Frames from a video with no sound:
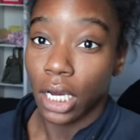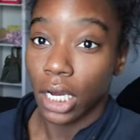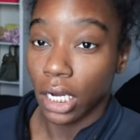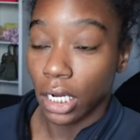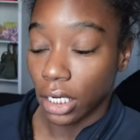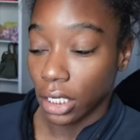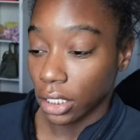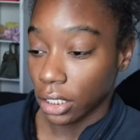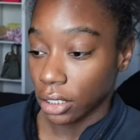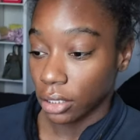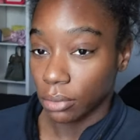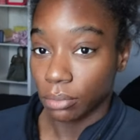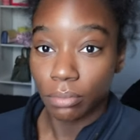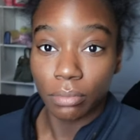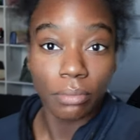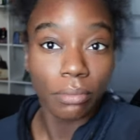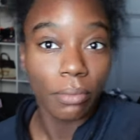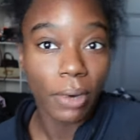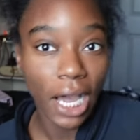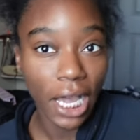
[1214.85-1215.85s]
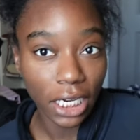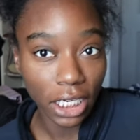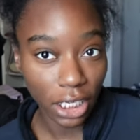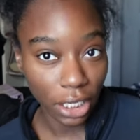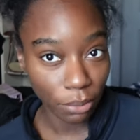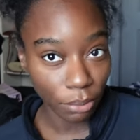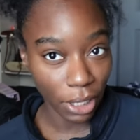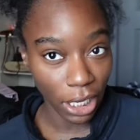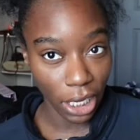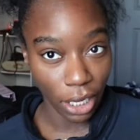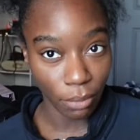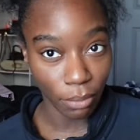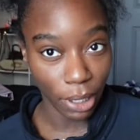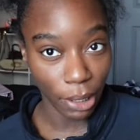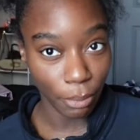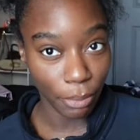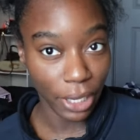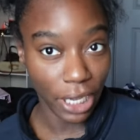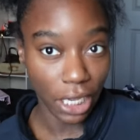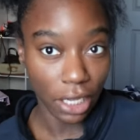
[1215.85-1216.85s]
um I did make up my
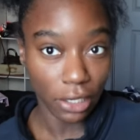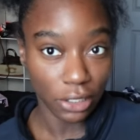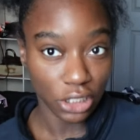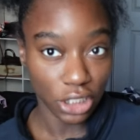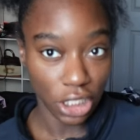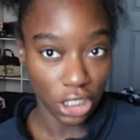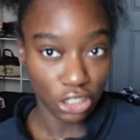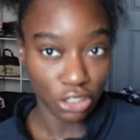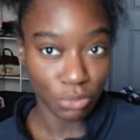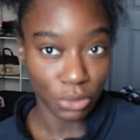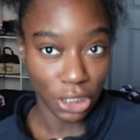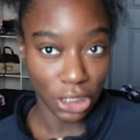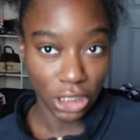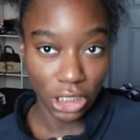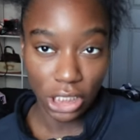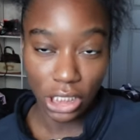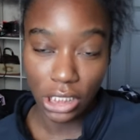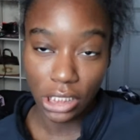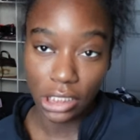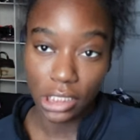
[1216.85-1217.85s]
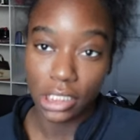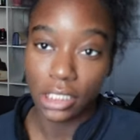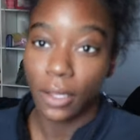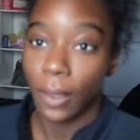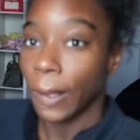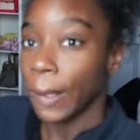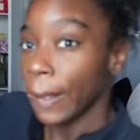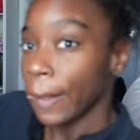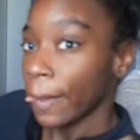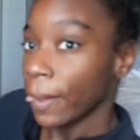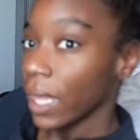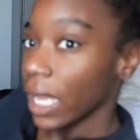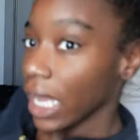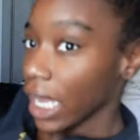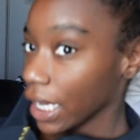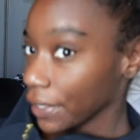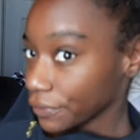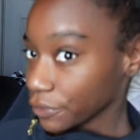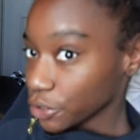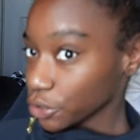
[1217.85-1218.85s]
bed, change my sheets. I
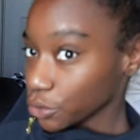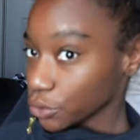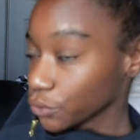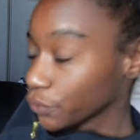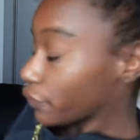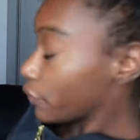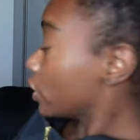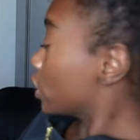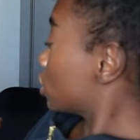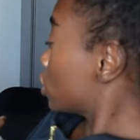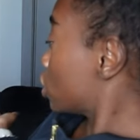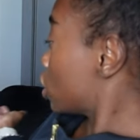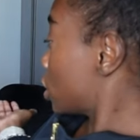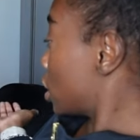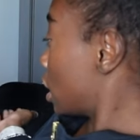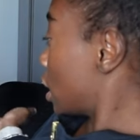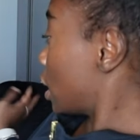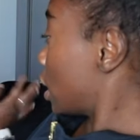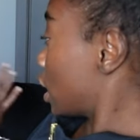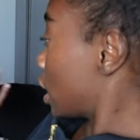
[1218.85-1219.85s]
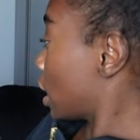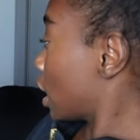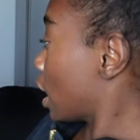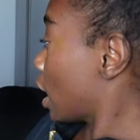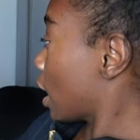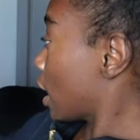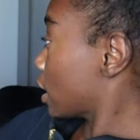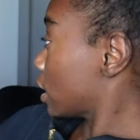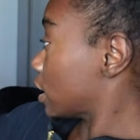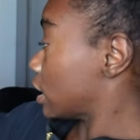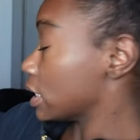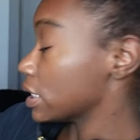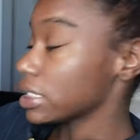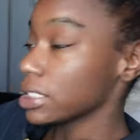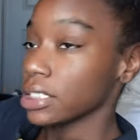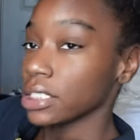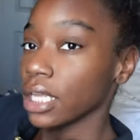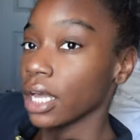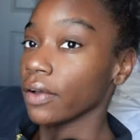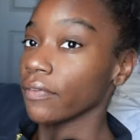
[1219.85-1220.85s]
have to finish getting this
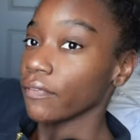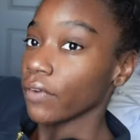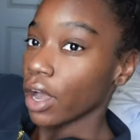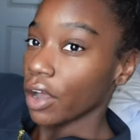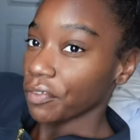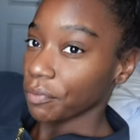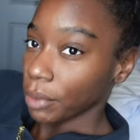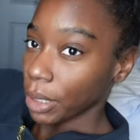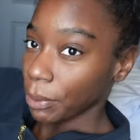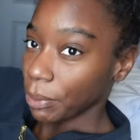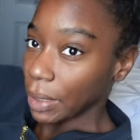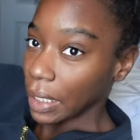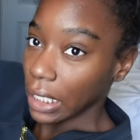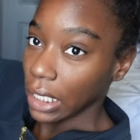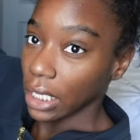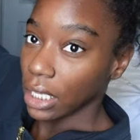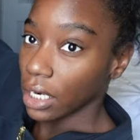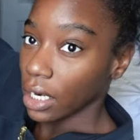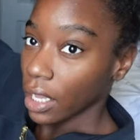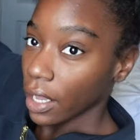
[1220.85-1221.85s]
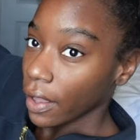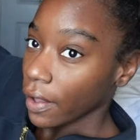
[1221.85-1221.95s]
stuff off my bed,